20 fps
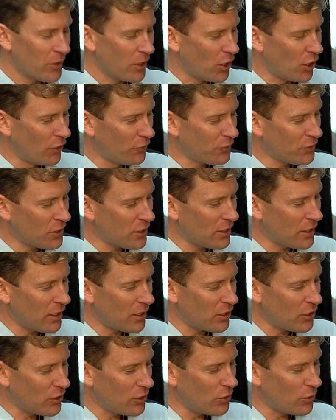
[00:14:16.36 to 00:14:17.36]
often
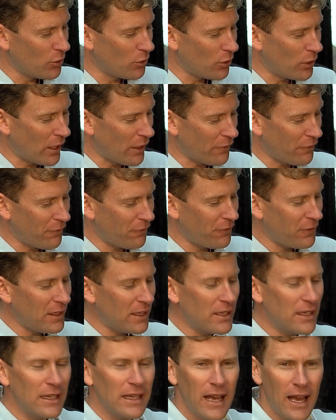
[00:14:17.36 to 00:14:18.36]
your
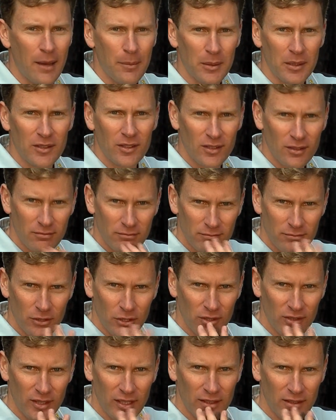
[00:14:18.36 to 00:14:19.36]
feeding habits,
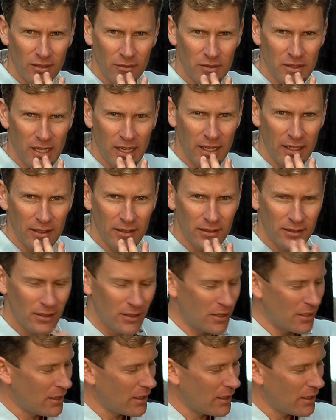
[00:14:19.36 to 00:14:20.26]
your sense of taste,